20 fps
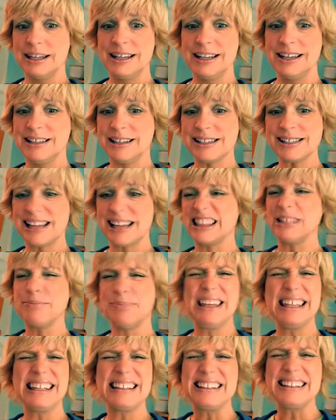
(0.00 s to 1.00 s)
It doesn't have to
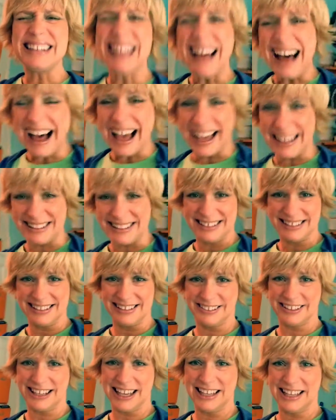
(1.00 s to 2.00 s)
be a lot,
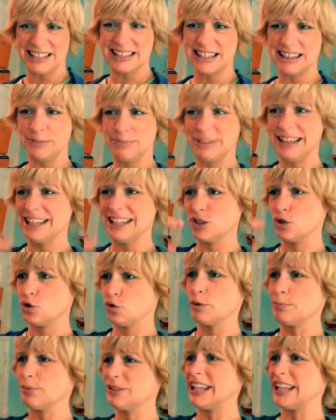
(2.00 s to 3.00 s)
okay? It doesn't have to be a
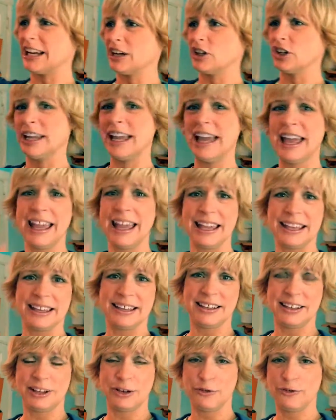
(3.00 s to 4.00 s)
triple-decker
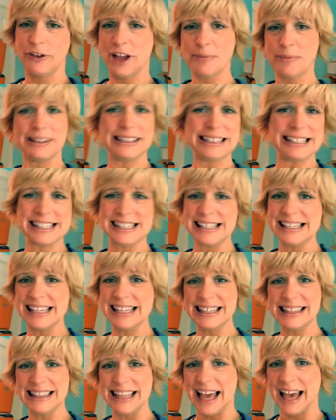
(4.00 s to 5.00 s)
cake. Your family doesn't
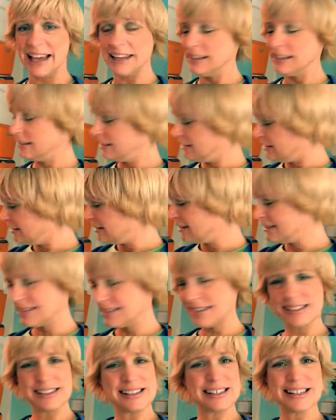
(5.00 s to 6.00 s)
need that.
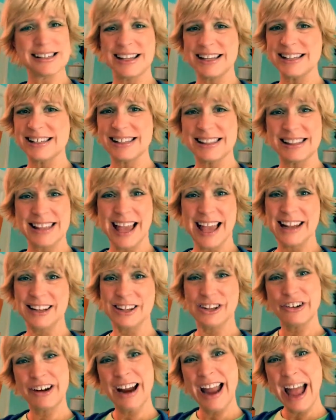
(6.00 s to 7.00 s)
Just a slice of that
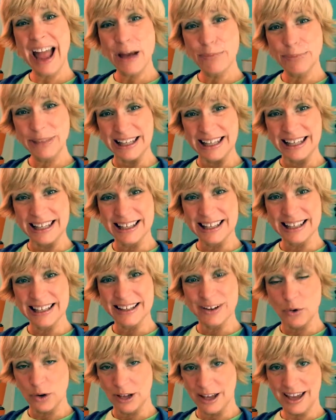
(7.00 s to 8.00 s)
and they're happy,
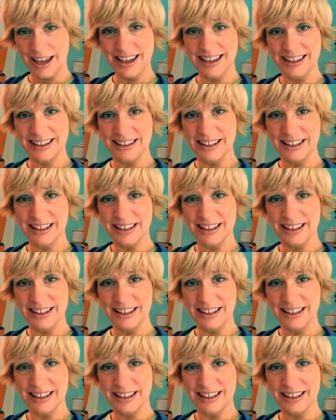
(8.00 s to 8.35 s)
okay?